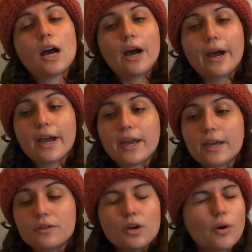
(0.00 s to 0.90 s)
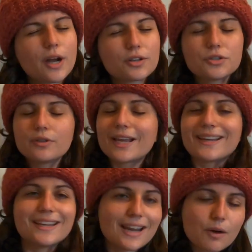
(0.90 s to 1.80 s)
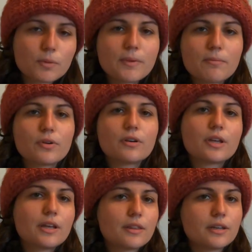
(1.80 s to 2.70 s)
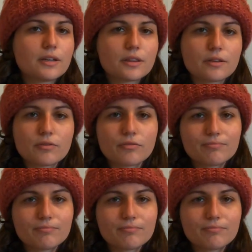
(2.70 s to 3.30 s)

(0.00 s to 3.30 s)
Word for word: I know how to do it. I cannot remember the